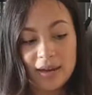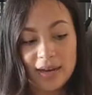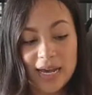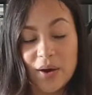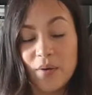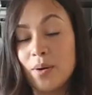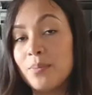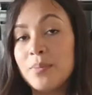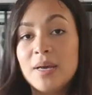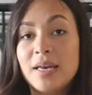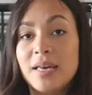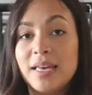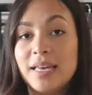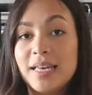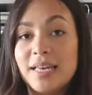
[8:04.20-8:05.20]
And now I'm
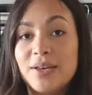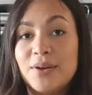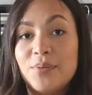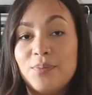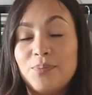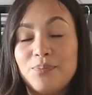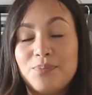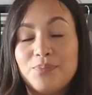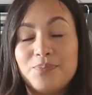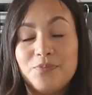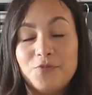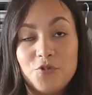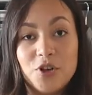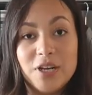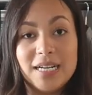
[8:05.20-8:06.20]

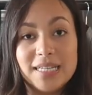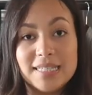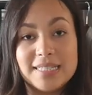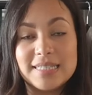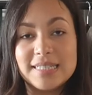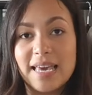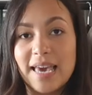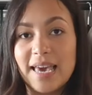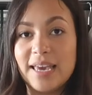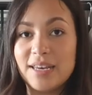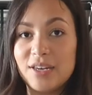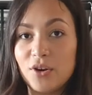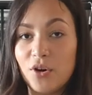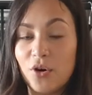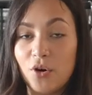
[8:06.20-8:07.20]
really
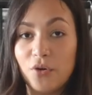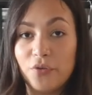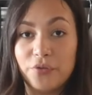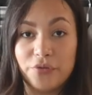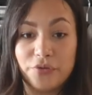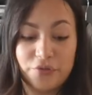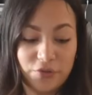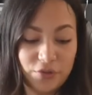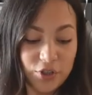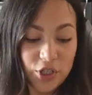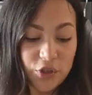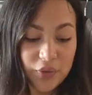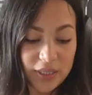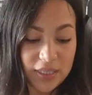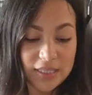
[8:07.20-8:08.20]
scared of
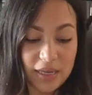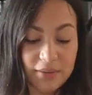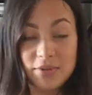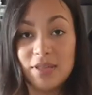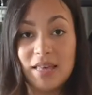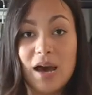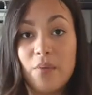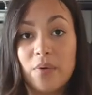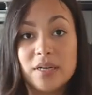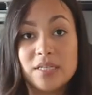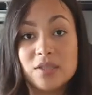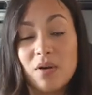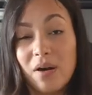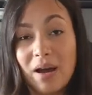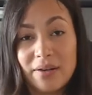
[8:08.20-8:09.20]
doing the same to that
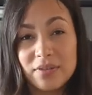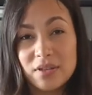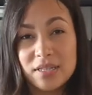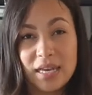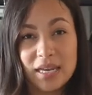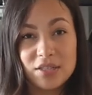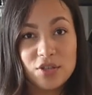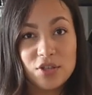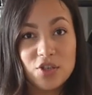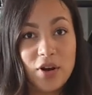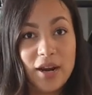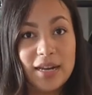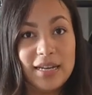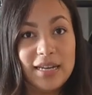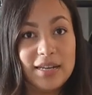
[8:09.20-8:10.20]
one. So I'll have to take it to the
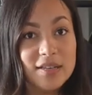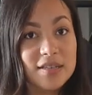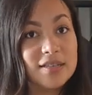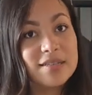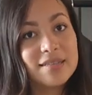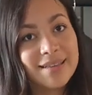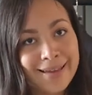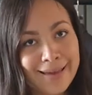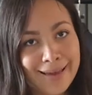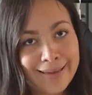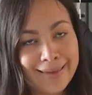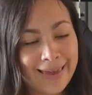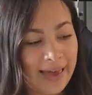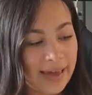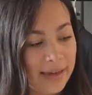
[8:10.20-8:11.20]
dry cleaners
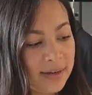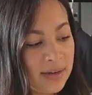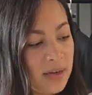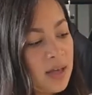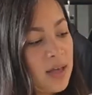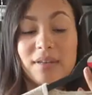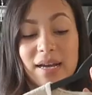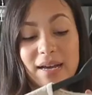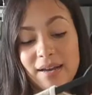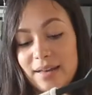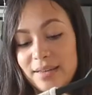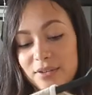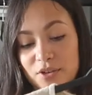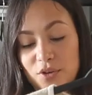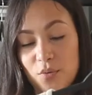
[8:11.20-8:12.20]
again.
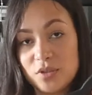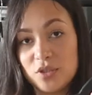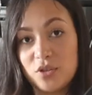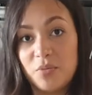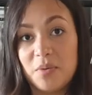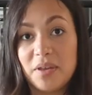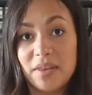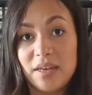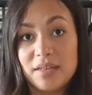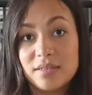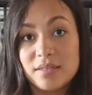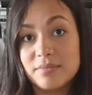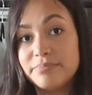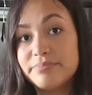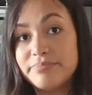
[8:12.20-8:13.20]
I don't know what to do about
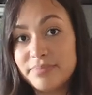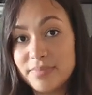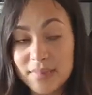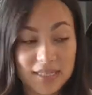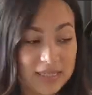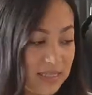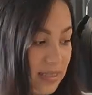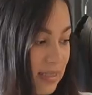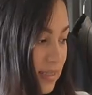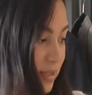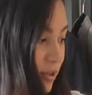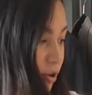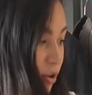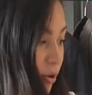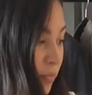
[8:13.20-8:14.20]
this. This is
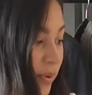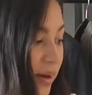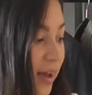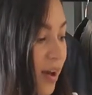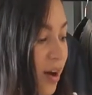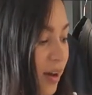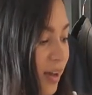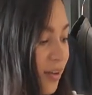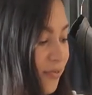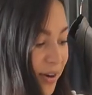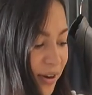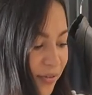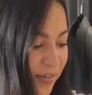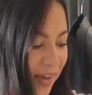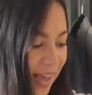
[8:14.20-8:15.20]
gone, but I can't get
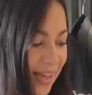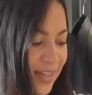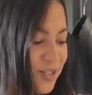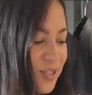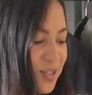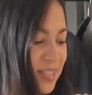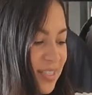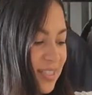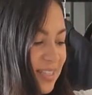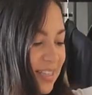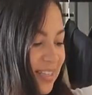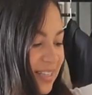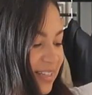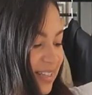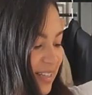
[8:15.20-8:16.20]
rid of it. I just
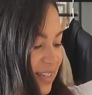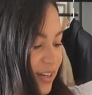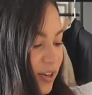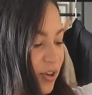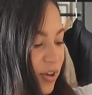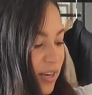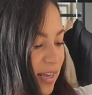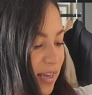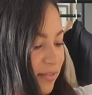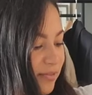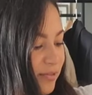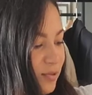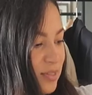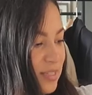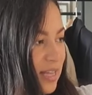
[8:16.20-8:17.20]
look at it
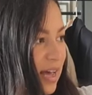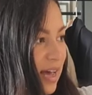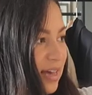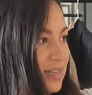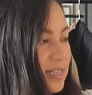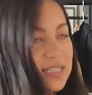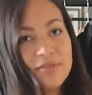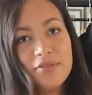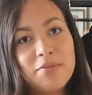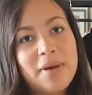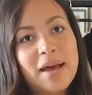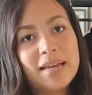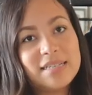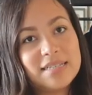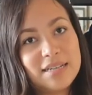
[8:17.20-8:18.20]
and feel sad. It's a
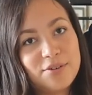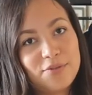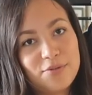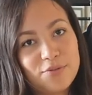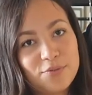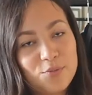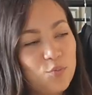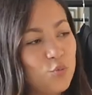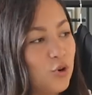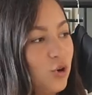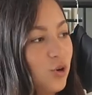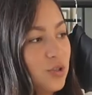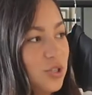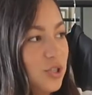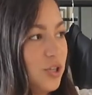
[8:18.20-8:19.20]
reminder of what
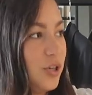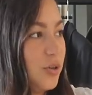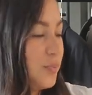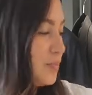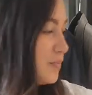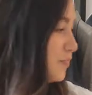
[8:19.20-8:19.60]
not to do.